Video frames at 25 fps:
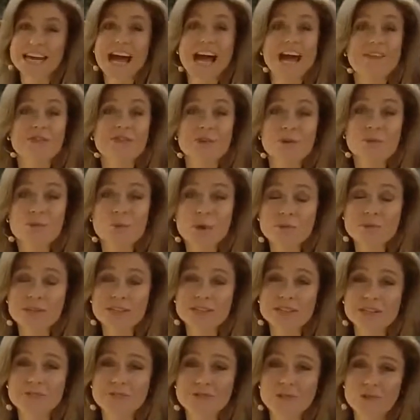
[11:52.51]
at the Women
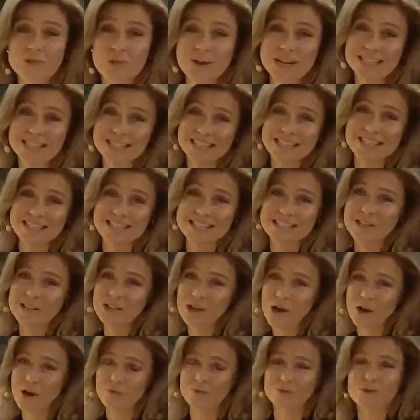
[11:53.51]
Deliver 2016
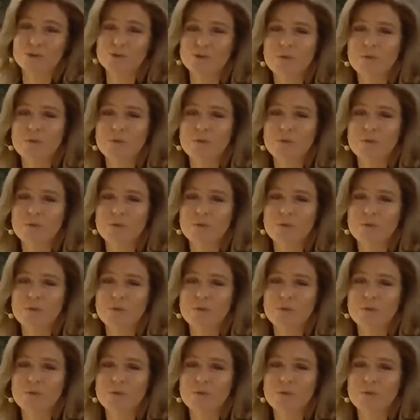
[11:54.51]
conference.